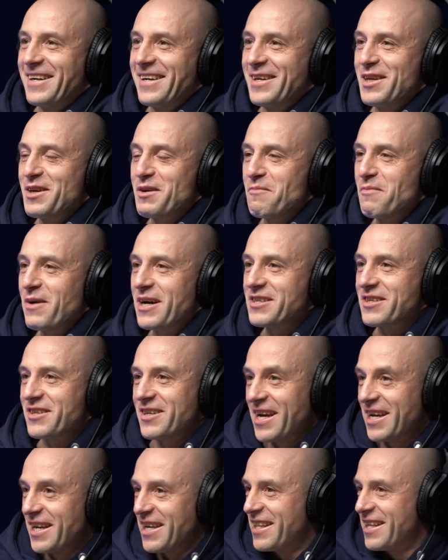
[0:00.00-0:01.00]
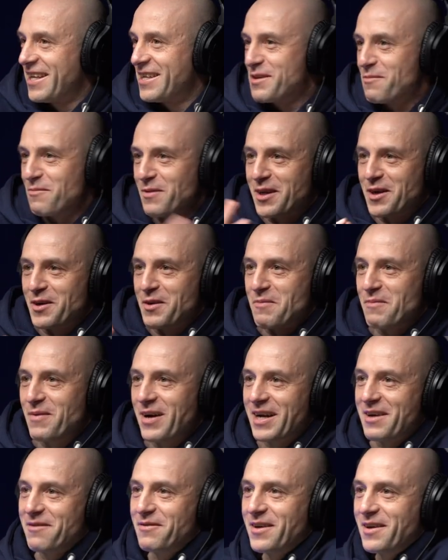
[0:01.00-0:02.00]
You can pass on any of these, and we can come
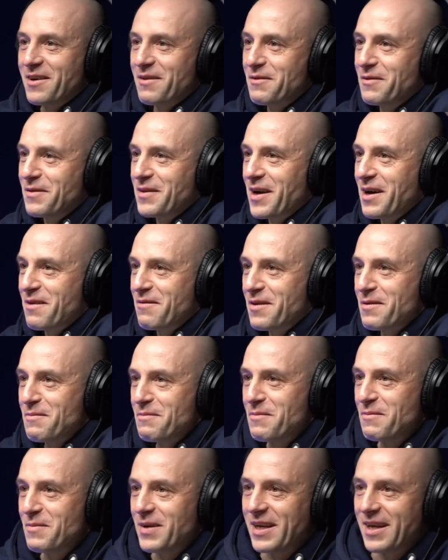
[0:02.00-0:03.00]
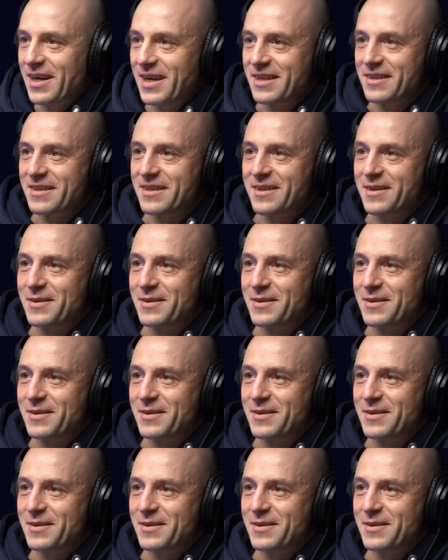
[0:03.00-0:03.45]
back if you if you don't have an immediate answer.